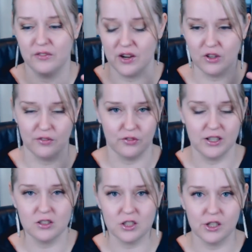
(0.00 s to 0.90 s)
I've got
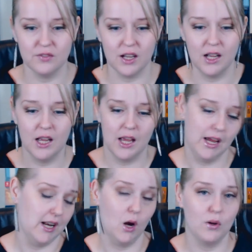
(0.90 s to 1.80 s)
friends over
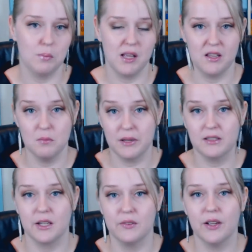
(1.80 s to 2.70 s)
and I want to play on the
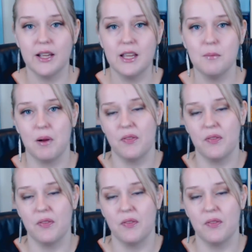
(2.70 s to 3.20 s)
big TV,